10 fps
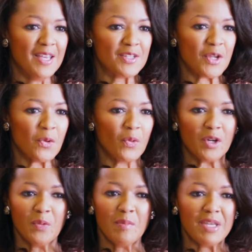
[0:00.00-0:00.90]
So
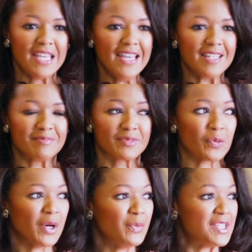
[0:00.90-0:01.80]
where do we begin?
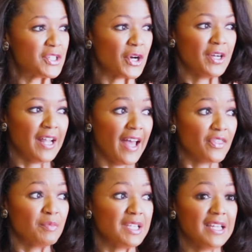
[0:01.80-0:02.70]
Well, we start
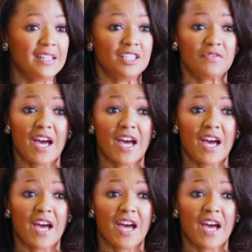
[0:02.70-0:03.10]
at the beginning.